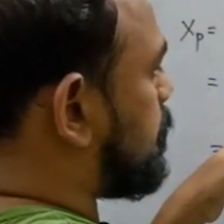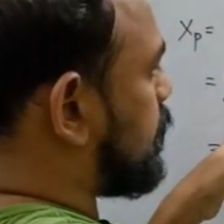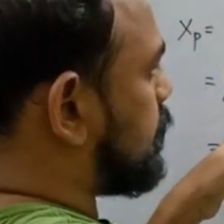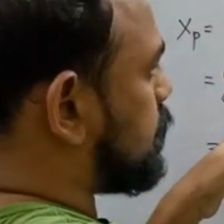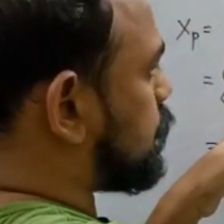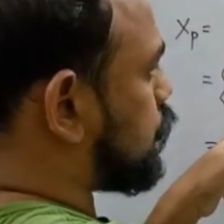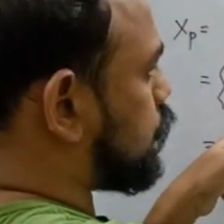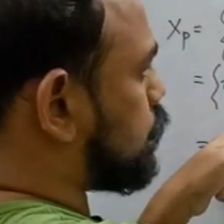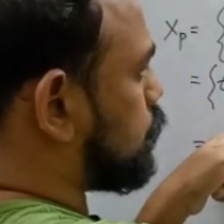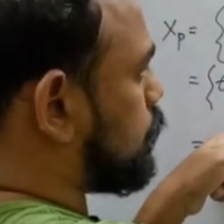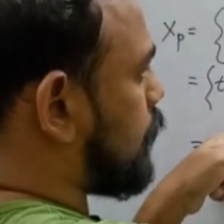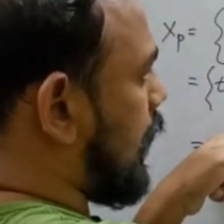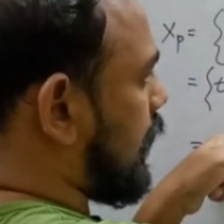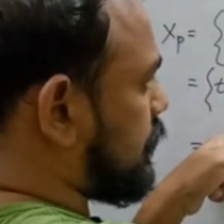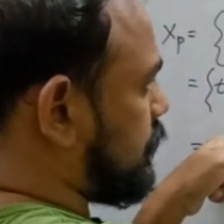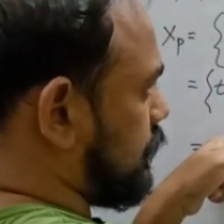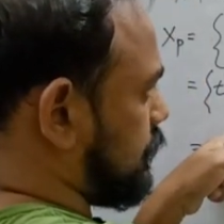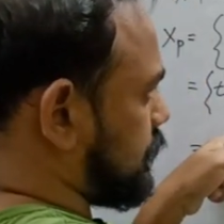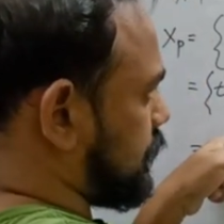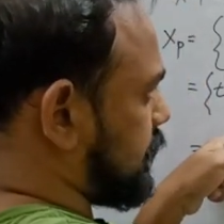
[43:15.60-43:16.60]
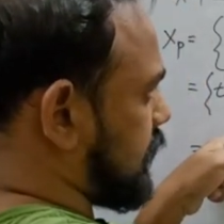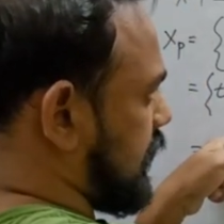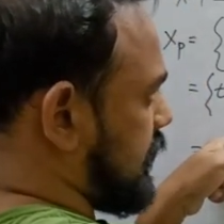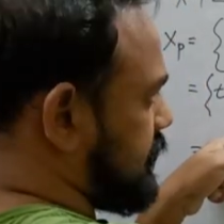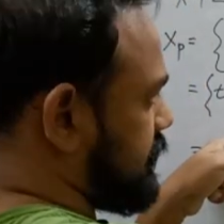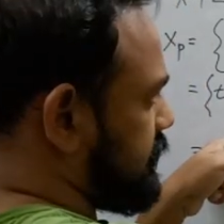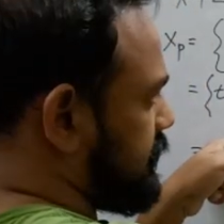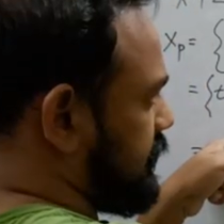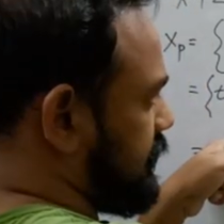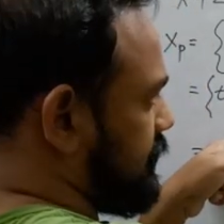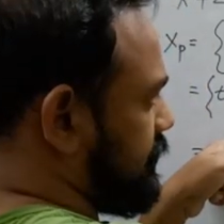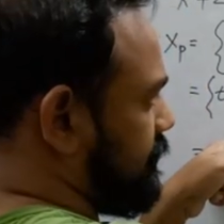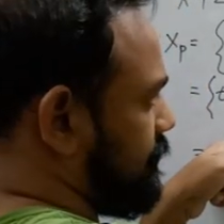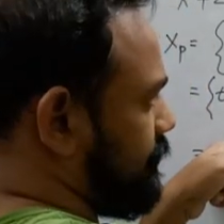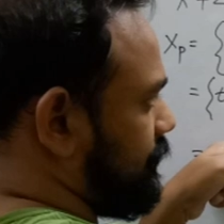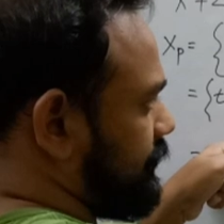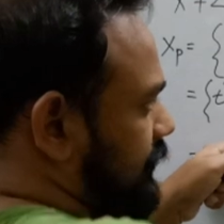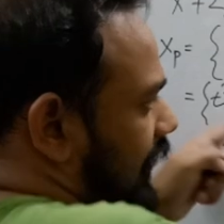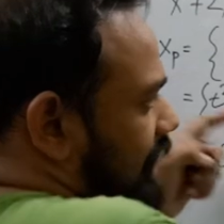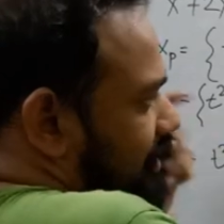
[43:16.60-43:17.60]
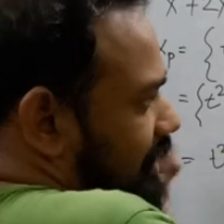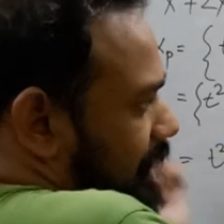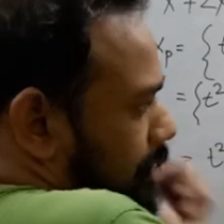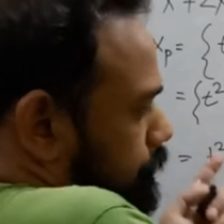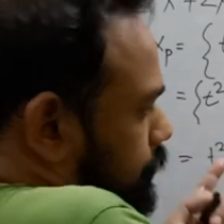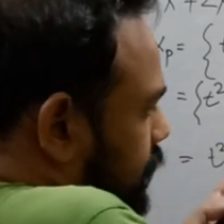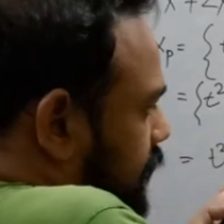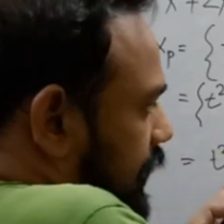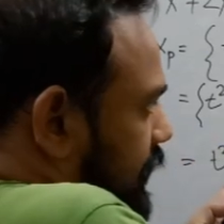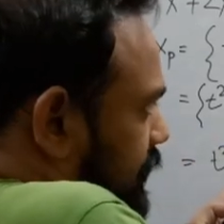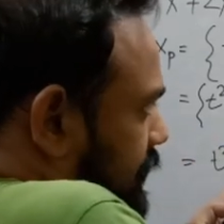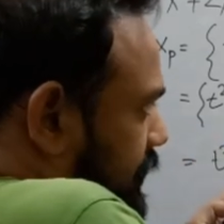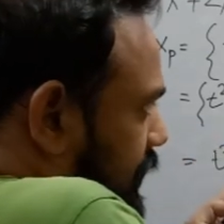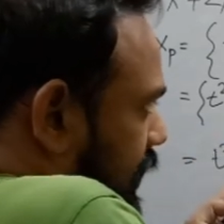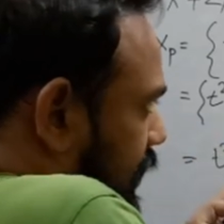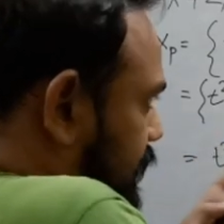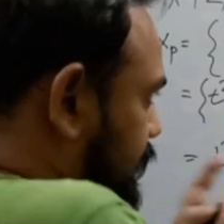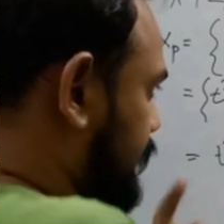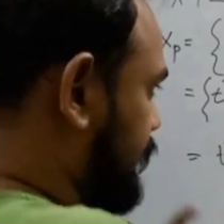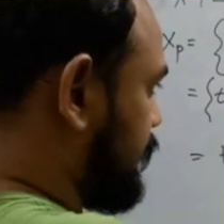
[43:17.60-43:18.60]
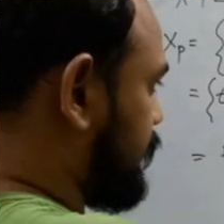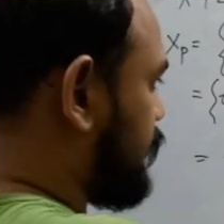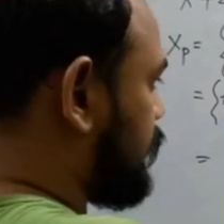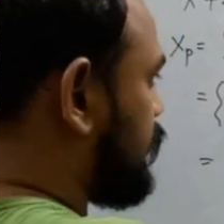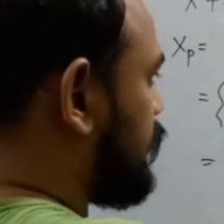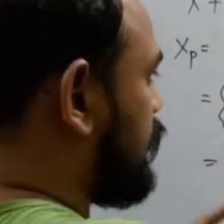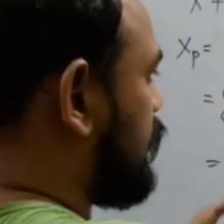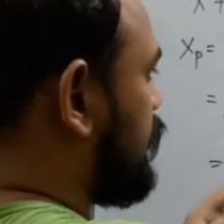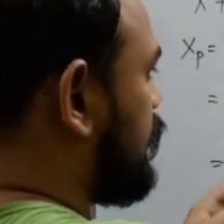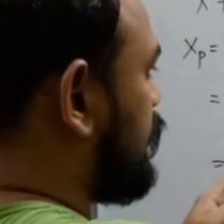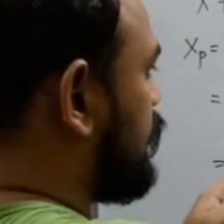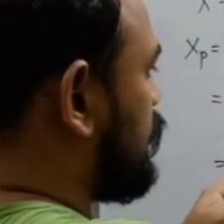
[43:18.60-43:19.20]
plus 2 act on sine t. That keeps sine t as it is.